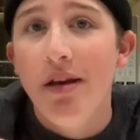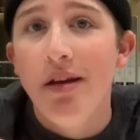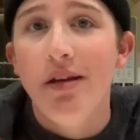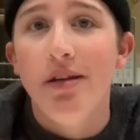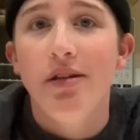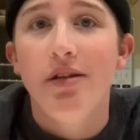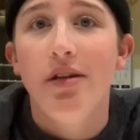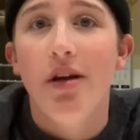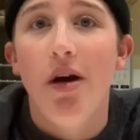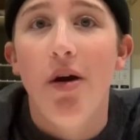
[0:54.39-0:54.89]

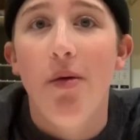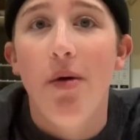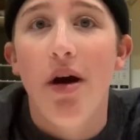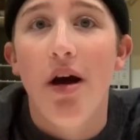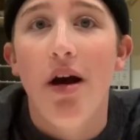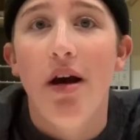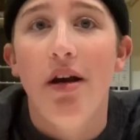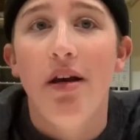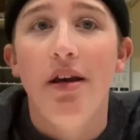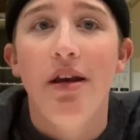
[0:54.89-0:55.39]

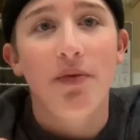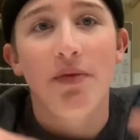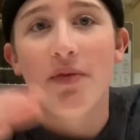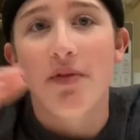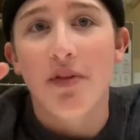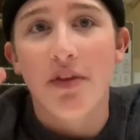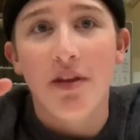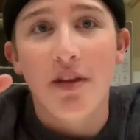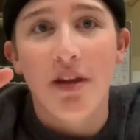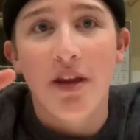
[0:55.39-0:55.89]
So
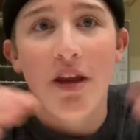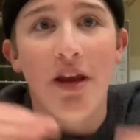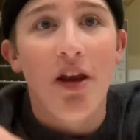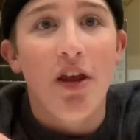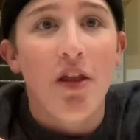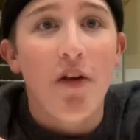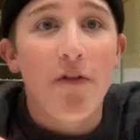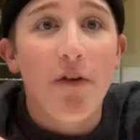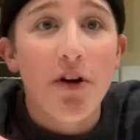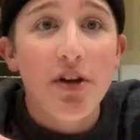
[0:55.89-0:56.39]

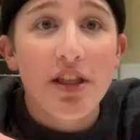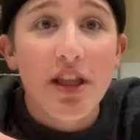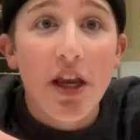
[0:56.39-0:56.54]
the first